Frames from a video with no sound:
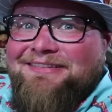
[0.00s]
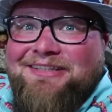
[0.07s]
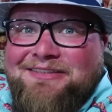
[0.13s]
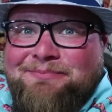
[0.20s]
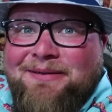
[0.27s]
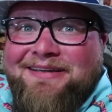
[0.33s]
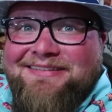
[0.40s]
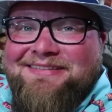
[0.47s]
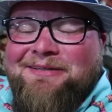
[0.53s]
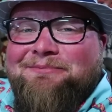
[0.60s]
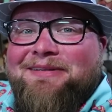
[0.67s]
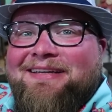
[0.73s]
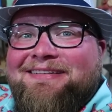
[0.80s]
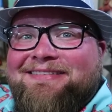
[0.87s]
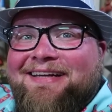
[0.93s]
just because
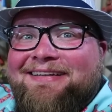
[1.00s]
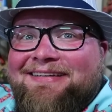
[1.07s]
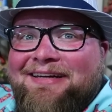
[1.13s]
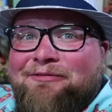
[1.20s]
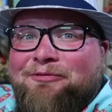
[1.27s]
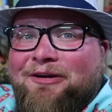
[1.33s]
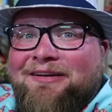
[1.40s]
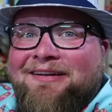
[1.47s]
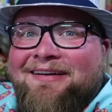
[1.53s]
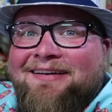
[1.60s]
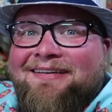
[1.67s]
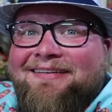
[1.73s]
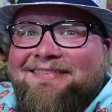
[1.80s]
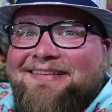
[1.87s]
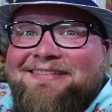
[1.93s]
something is like different
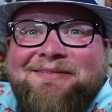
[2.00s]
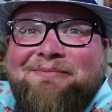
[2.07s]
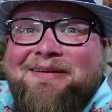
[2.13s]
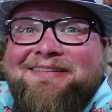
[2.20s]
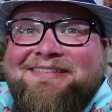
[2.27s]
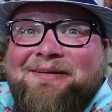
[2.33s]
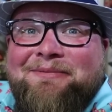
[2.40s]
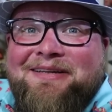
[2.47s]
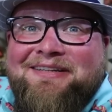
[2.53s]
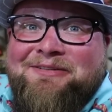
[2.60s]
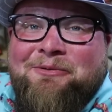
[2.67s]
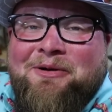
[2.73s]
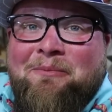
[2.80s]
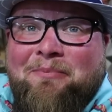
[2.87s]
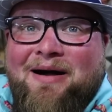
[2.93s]
doesn't mean somebody
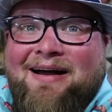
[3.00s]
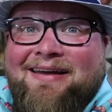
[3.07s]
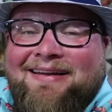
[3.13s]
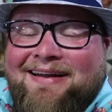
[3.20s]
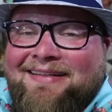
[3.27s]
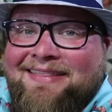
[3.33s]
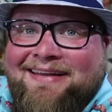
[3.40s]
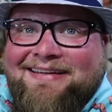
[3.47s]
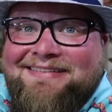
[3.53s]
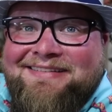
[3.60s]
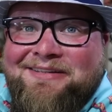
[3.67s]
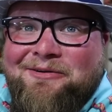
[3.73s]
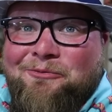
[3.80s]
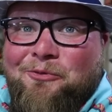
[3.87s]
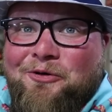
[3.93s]
doesn't want to buy it. I think it's
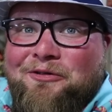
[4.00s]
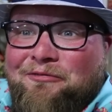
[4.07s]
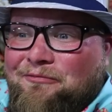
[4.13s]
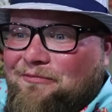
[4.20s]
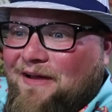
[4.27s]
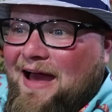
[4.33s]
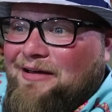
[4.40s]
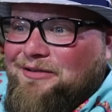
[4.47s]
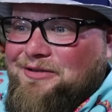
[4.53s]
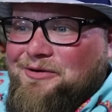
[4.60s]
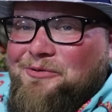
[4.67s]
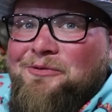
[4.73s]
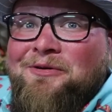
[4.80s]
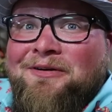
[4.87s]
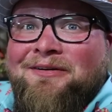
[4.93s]
still worth
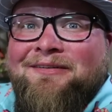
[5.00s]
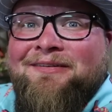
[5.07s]
value.